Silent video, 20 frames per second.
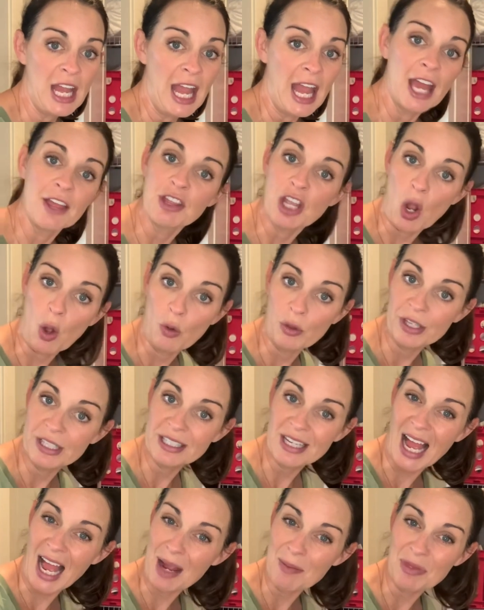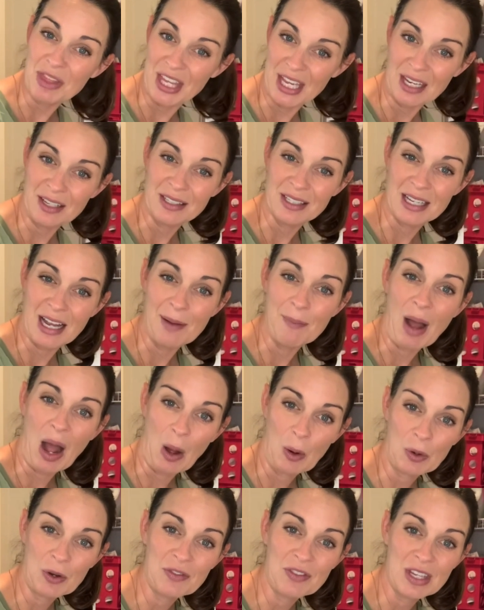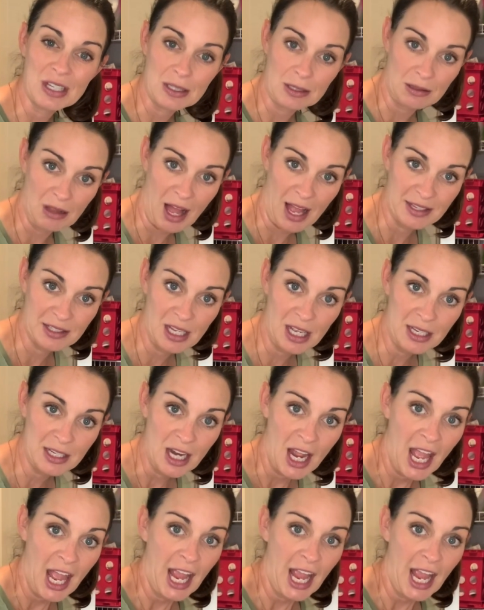And the only time things come out of this closet